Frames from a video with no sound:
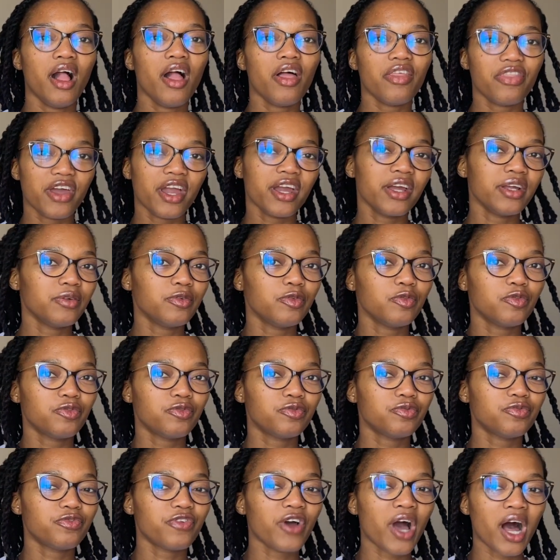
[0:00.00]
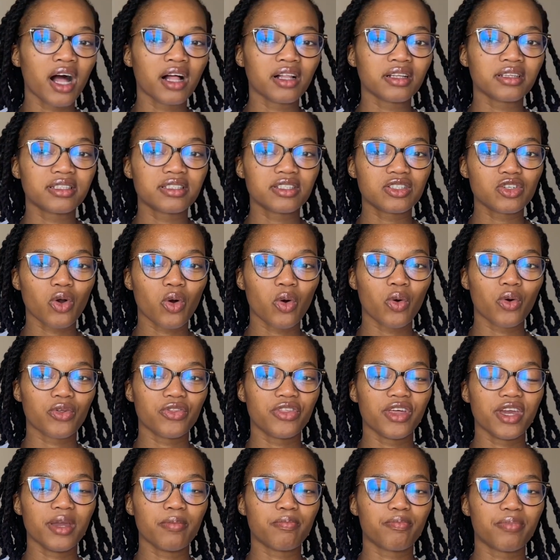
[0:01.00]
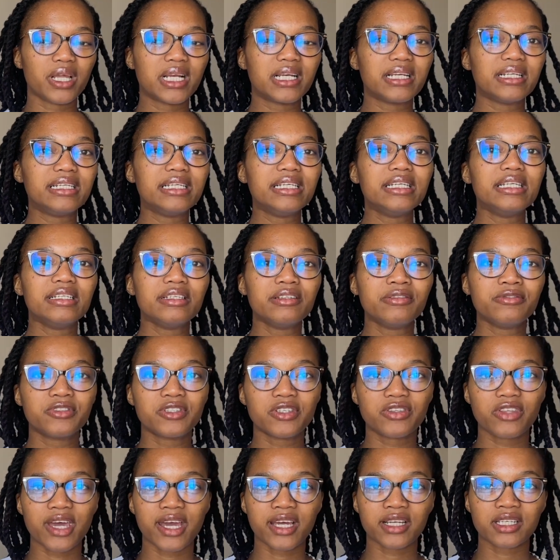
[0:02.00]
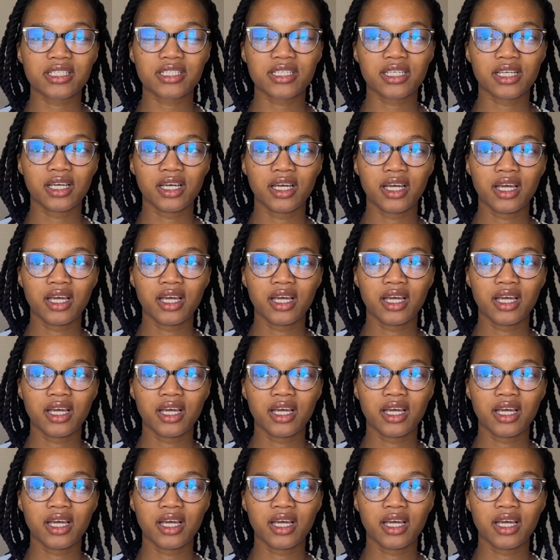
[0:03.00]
they felt or they believed that